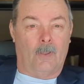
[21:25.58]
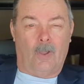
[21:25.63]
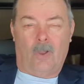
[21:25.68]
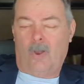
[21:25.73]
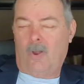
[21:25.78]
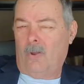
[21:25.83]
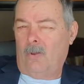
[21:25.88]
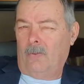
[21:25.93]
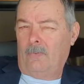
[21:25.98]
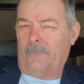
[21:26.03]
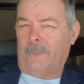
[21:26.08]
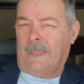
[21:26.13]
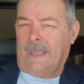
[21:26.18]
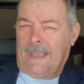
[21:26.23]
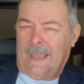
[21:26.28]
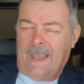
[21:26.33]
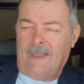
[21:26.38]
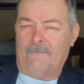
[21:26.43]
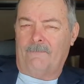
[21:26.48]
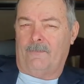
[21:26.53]
All the
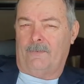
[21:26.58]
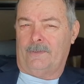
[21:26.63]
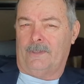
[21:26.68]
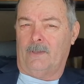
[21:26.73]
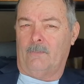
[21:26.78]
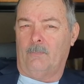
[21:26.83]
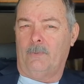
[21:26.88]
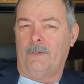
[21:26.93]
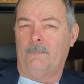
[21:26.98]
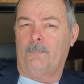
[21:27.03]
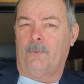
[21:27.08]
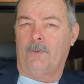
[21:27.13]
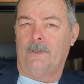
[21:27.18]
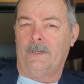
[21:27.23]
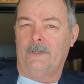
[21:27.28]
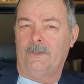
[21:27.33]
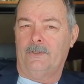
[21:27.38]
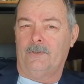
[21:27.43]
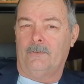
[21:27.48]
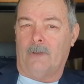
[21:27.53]
effort that we put
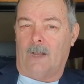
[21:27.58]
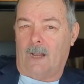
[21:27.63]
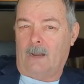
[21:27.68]
into